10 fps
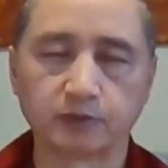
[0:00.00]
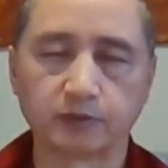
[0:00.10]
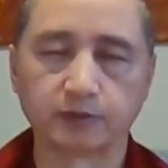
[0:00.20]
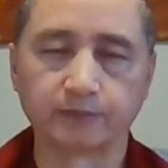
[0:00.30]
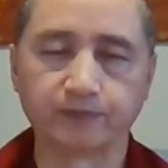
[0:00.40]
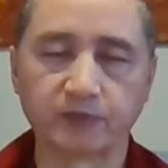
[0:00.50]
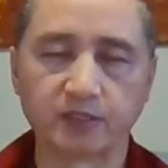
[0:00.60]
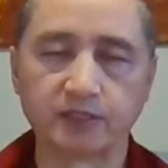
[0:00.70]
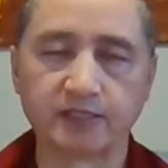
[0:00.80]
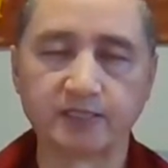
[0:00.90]

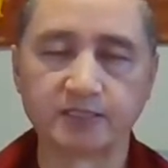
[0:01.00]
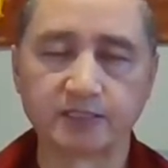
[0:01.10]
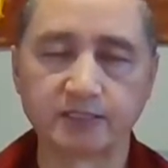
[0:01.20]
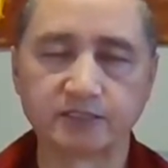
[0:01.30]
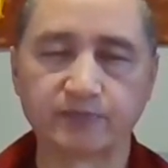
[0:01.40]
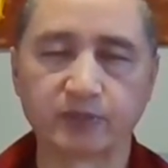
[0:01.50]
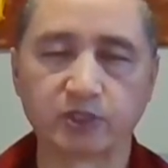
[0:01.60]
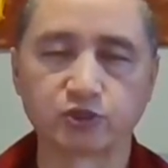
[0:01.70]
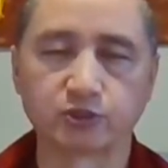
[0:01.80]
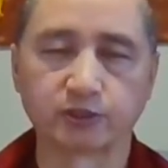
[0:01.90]
in the
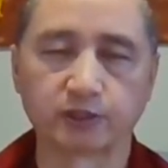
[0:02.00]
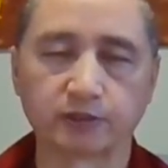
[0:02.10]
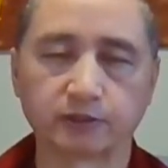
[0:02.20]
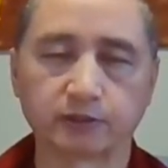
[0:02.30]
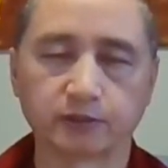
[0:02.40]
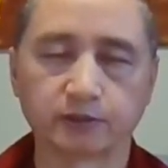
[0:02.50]
inspirational,